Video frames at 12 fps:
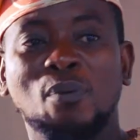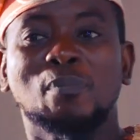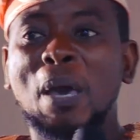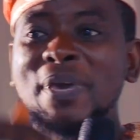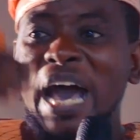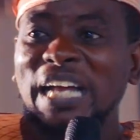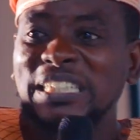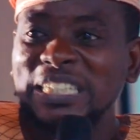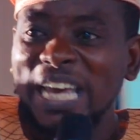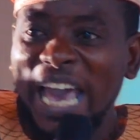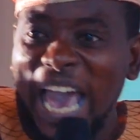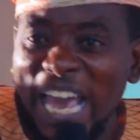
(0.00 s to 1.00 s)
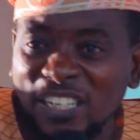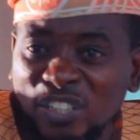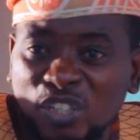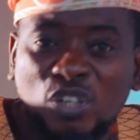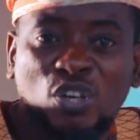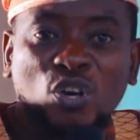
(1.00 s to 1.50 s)
Maybe at the
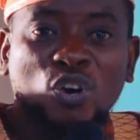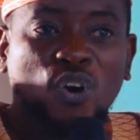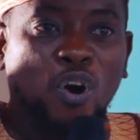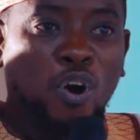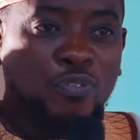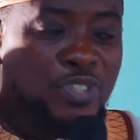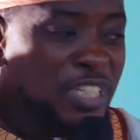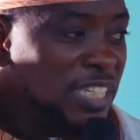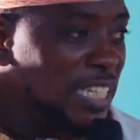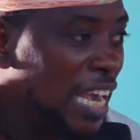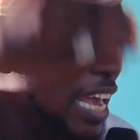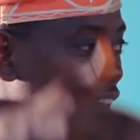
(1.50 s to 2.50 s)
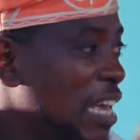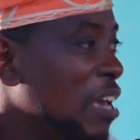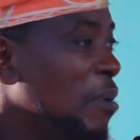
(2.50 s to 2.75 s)
end of the year,